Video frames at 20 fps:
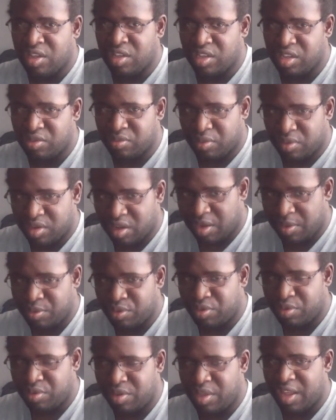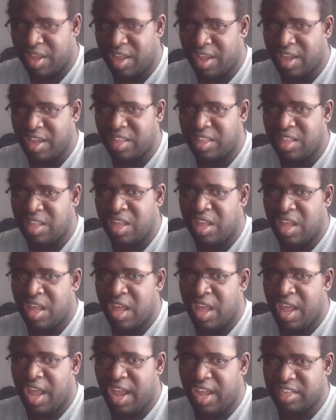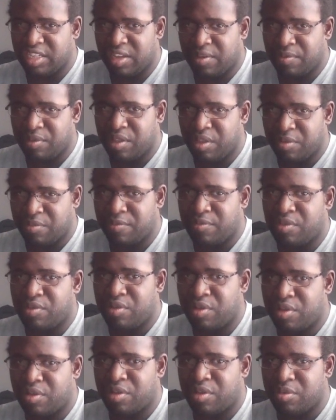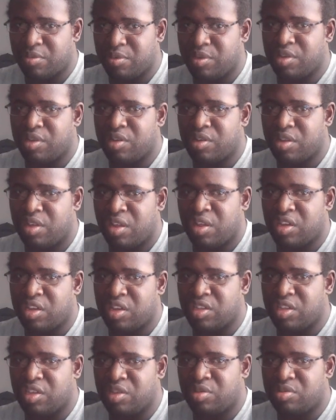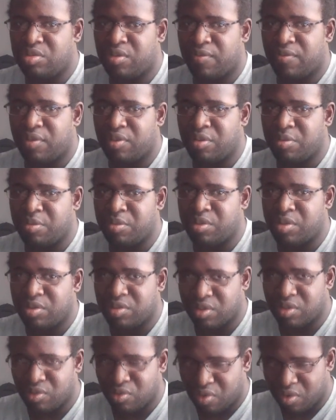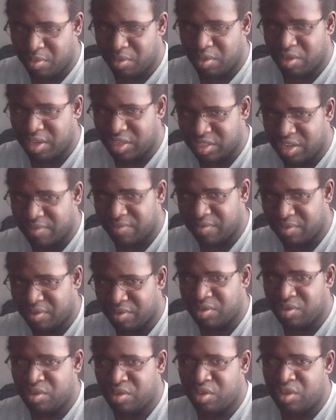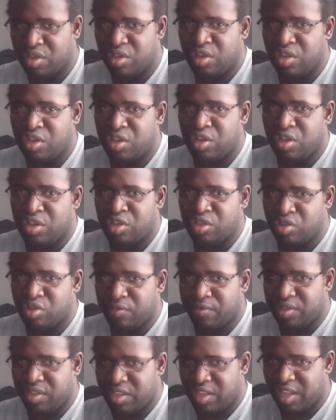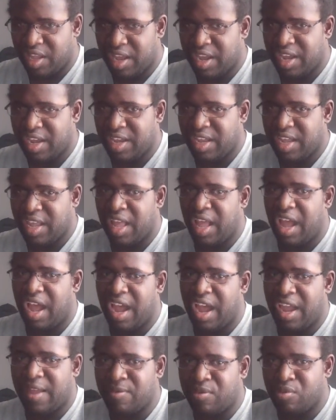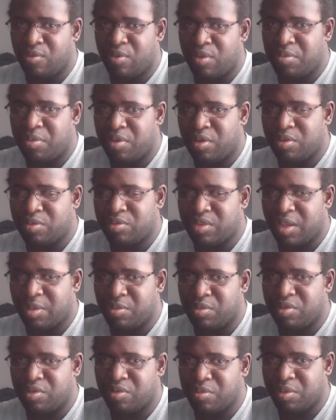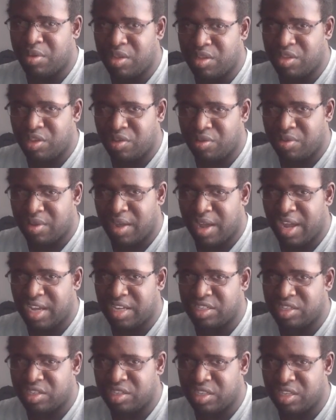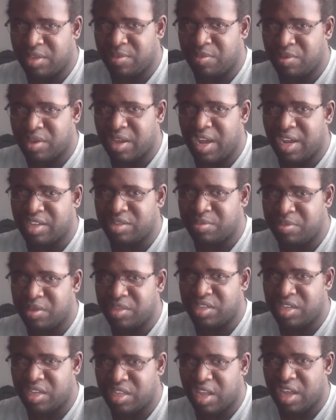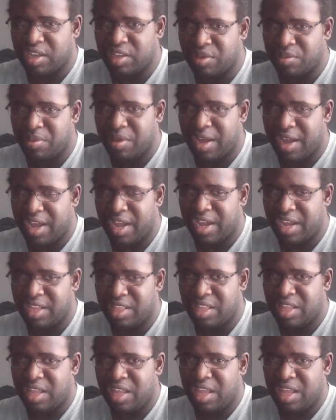This will come to an end as everything continues to fully return to normal as ever. So for today, I have three poems I'm going to read to you guys just to keep you guys busy and occupied.